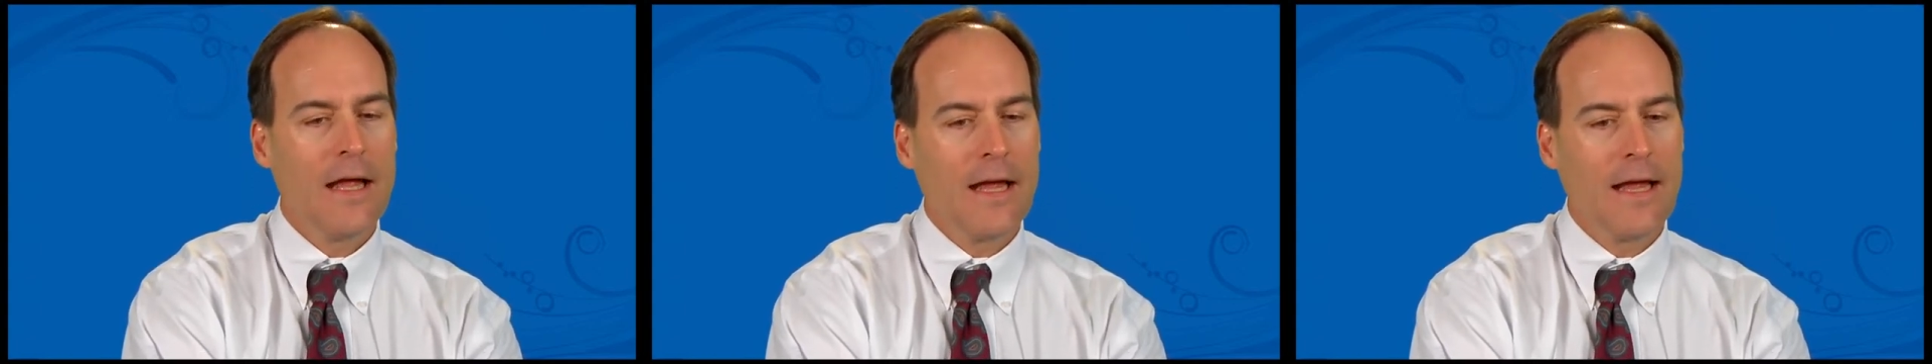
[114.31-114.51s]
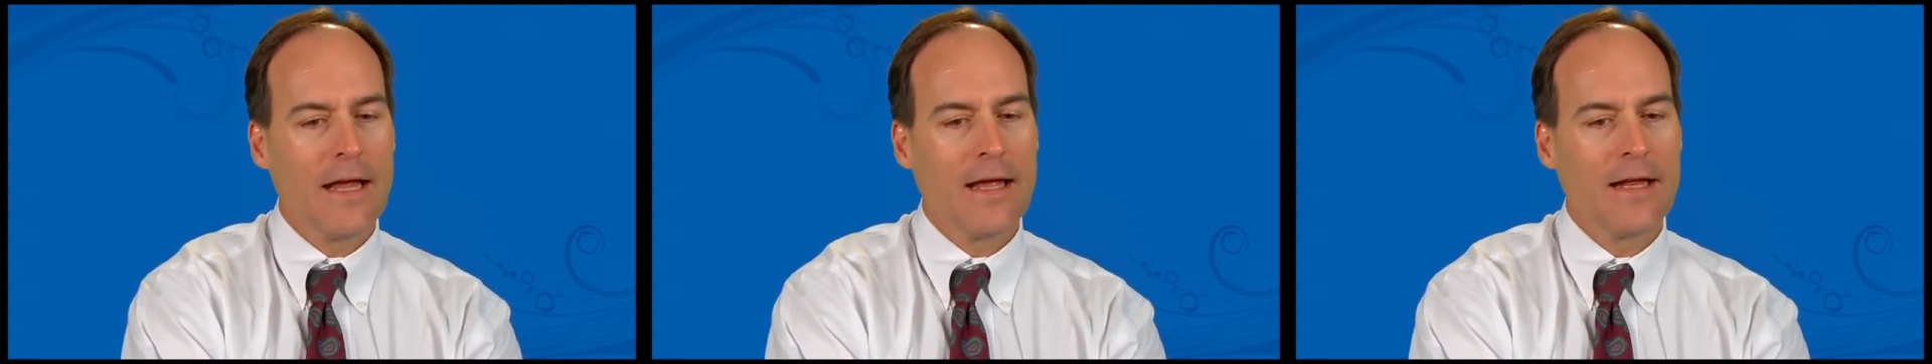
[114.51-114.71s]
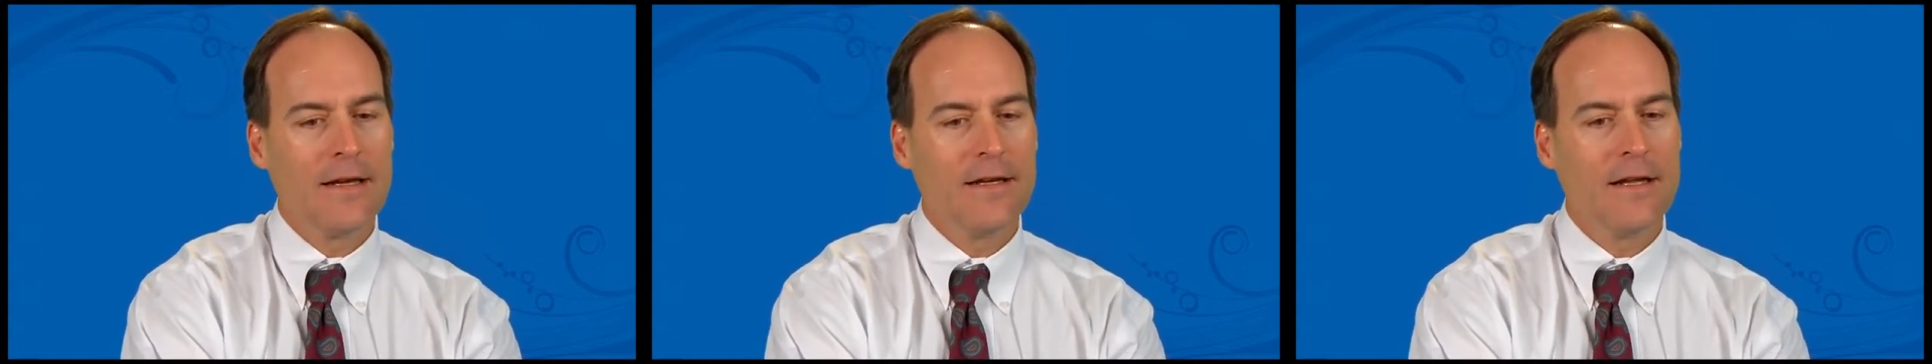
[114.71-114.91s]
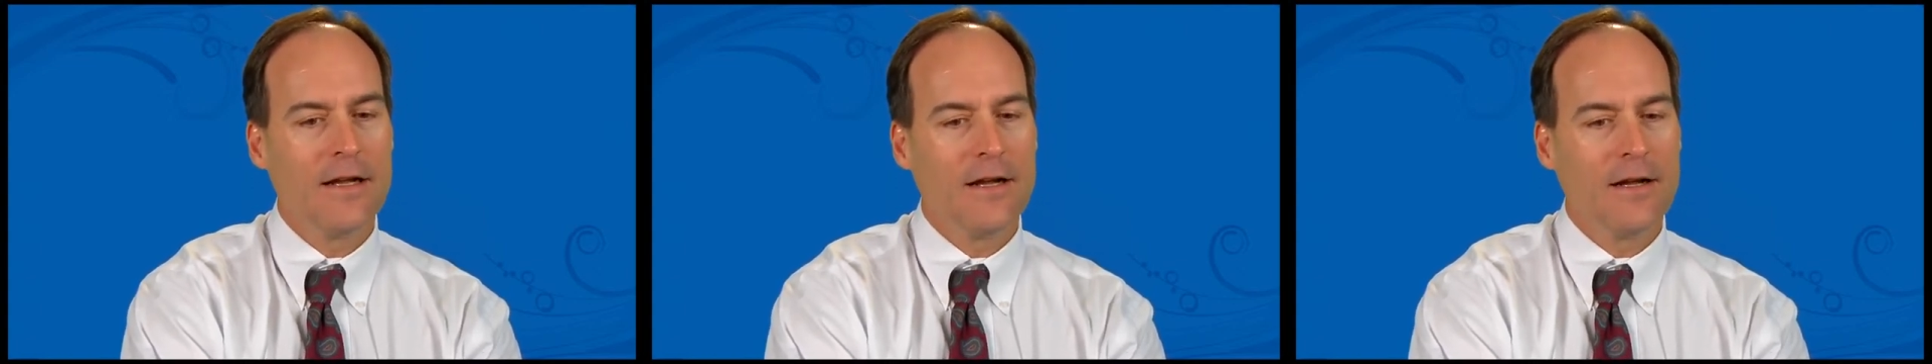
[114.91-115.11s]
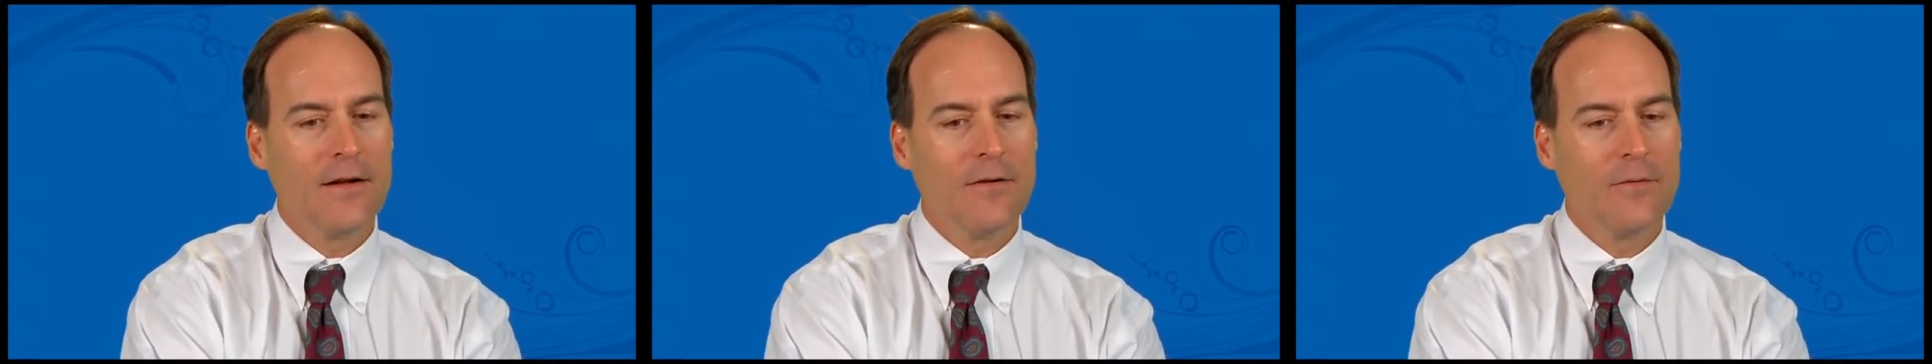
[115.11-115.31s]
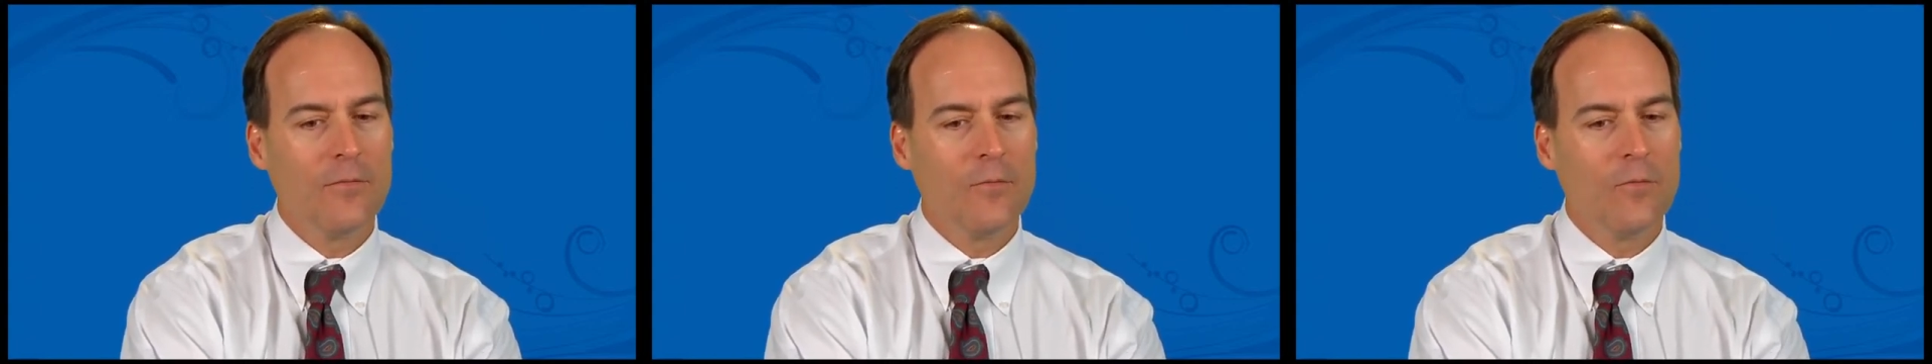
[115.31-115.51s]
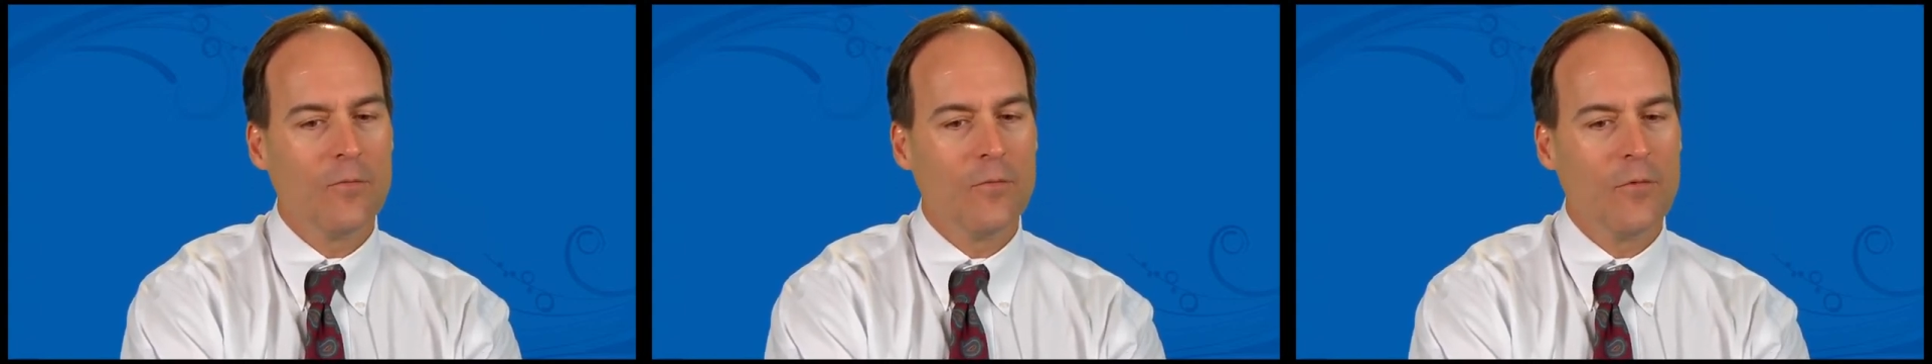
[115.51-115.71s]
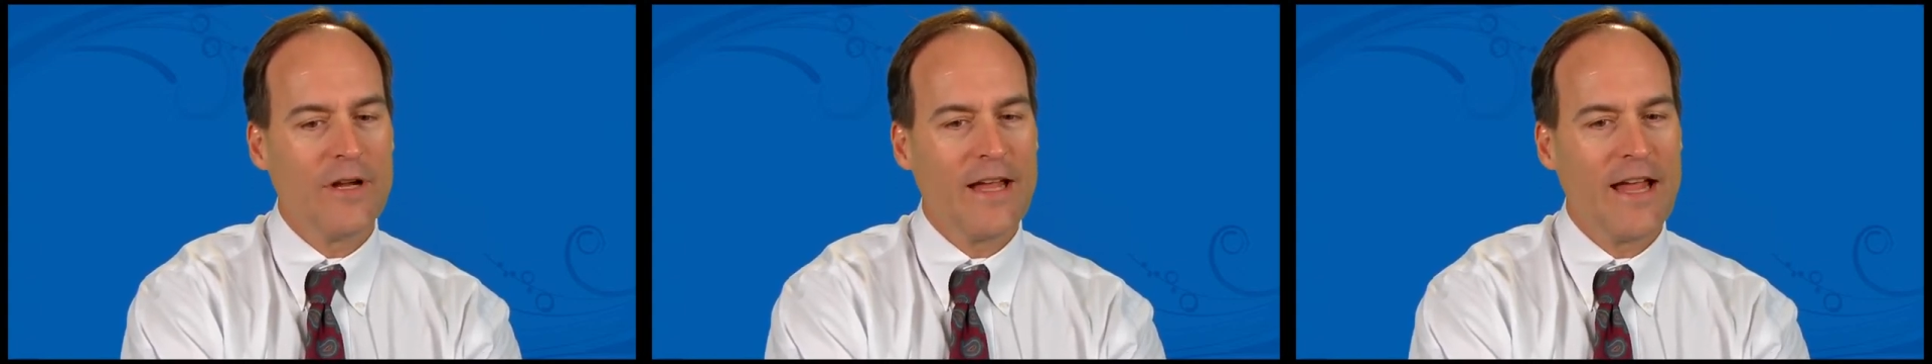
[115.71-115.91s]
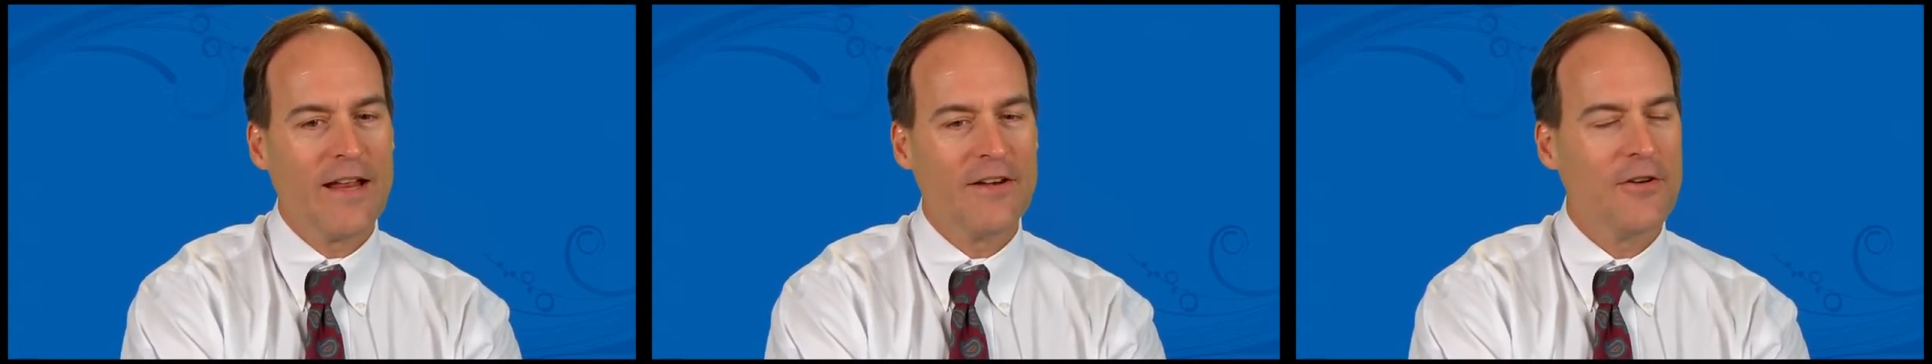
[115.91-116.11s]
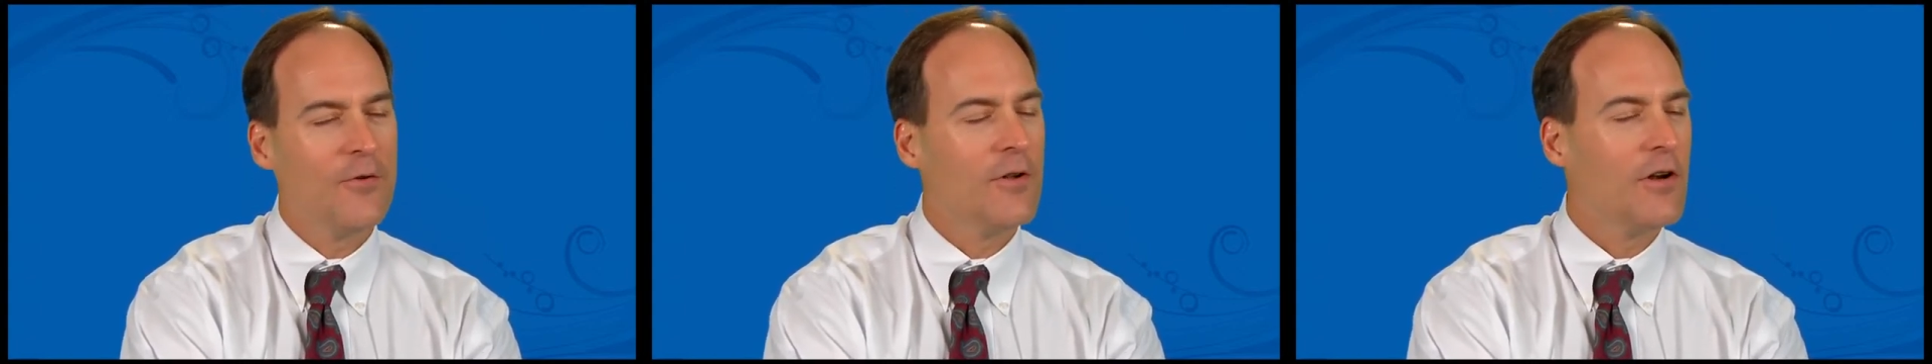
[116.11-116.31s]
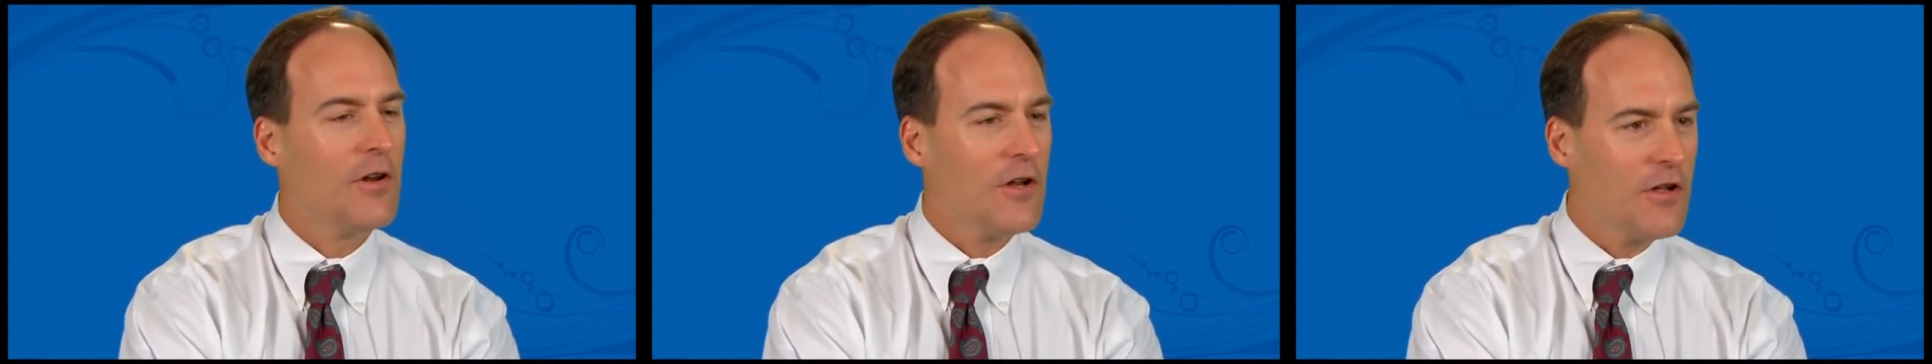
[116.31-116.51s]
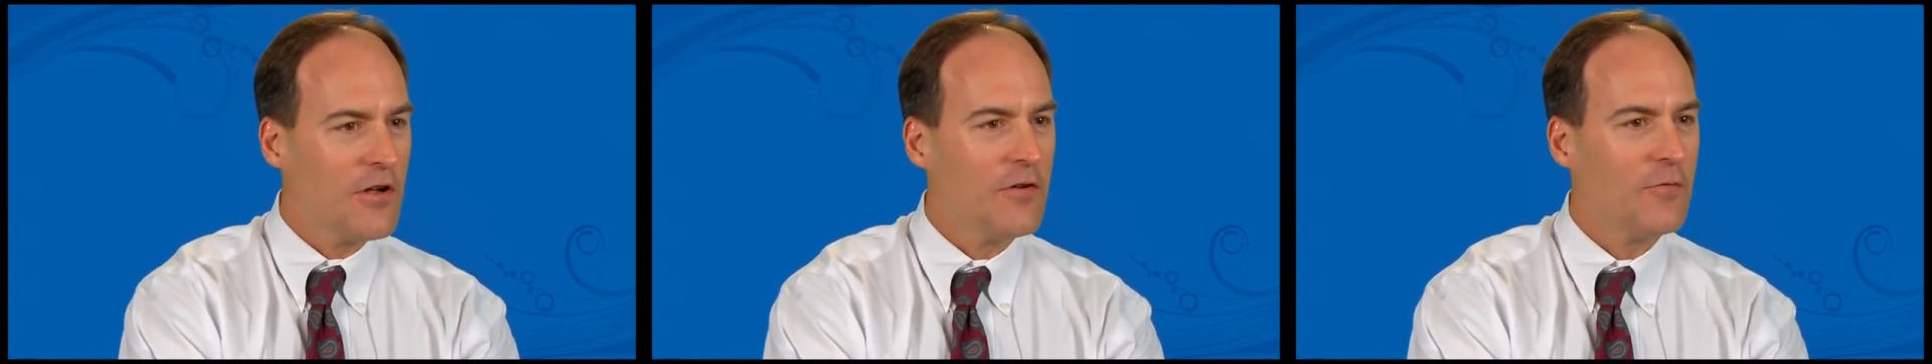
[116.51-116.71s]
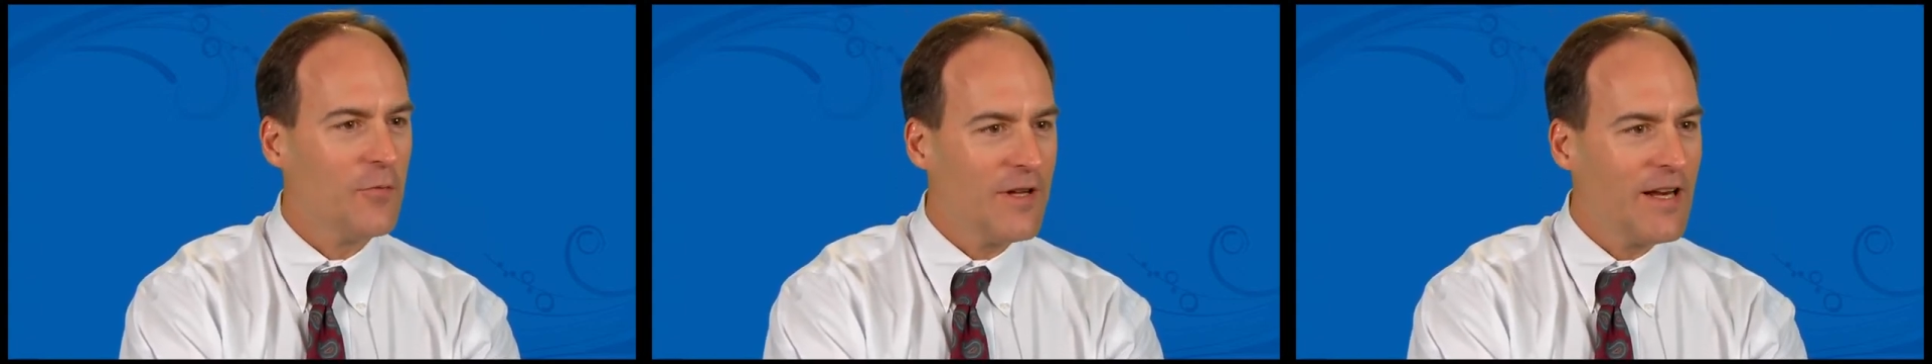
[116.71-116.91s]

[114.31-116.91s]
and we can't do it alone.